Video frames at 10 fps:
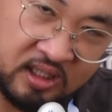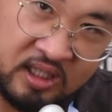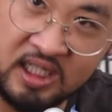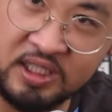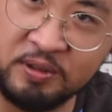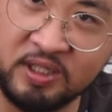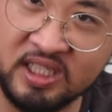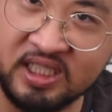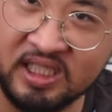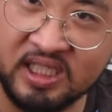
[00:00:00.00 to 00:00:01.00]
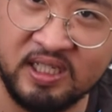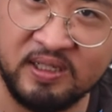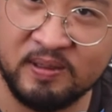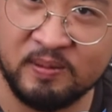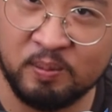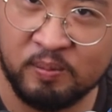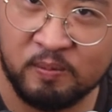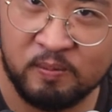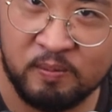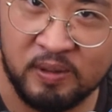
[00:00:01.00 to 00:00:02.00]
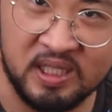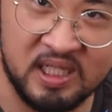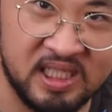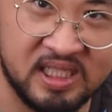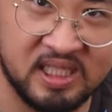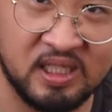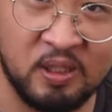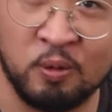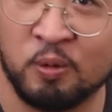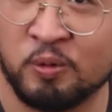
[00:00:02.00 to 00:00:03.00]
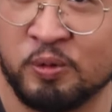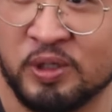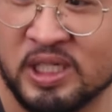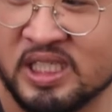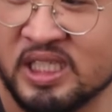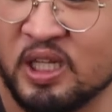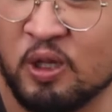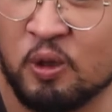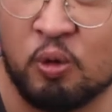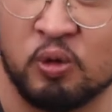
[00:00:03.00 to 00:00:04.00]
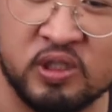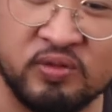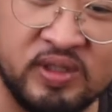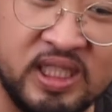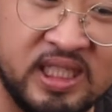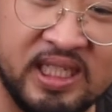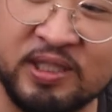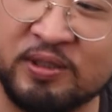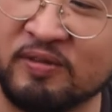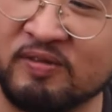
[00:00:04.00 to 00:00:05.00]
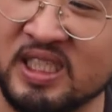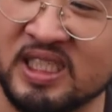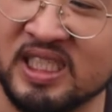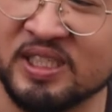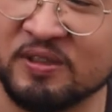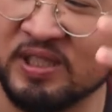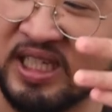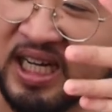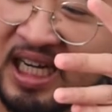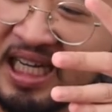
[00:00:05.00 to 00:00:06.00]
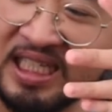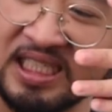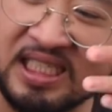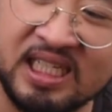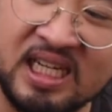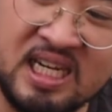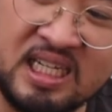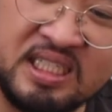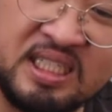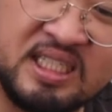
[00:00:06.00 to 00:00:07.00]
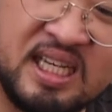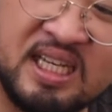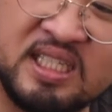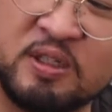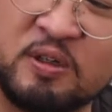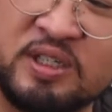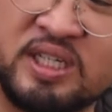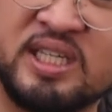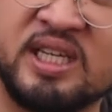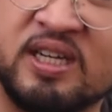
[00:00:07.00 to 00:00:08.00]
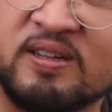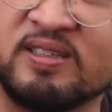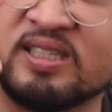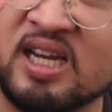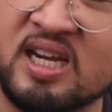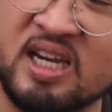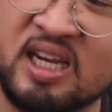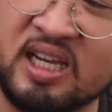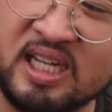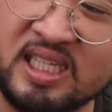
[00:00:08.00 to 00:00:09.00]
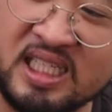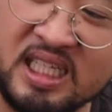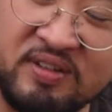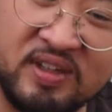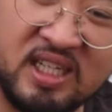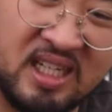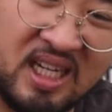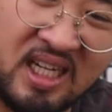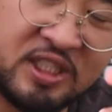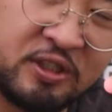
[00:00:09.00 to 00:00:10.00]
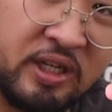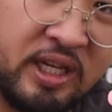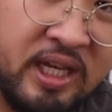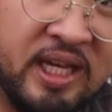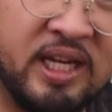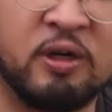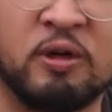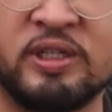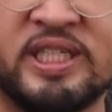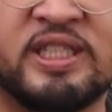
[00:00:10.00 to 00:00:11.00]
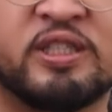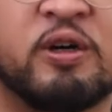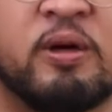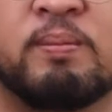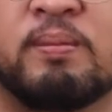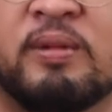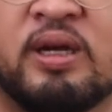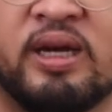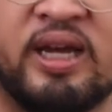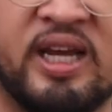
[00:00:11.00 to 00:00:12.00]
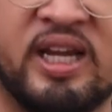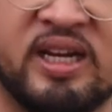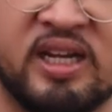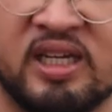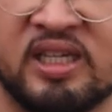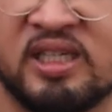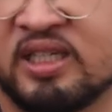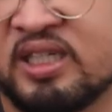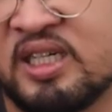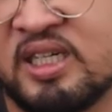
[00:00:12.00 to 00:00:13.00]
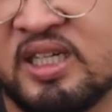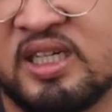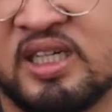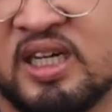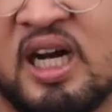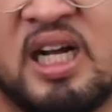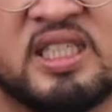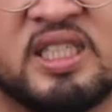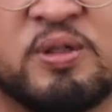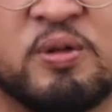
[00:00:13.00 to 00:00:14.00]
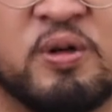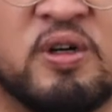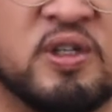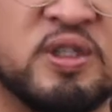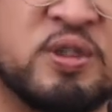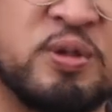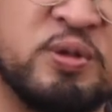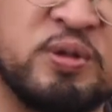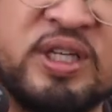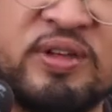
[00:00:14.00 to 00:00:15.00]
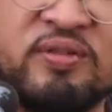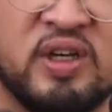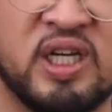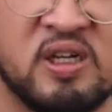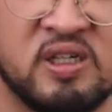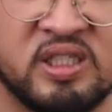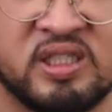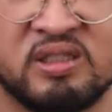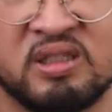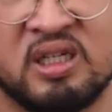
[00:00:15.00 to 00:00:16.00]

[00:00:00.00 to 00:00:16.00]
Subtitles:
as you can see by this alone, you can see loads of details. You have details on the eyes, details on the ears. There's even an extra head on the top. And I'll just go on to the figures.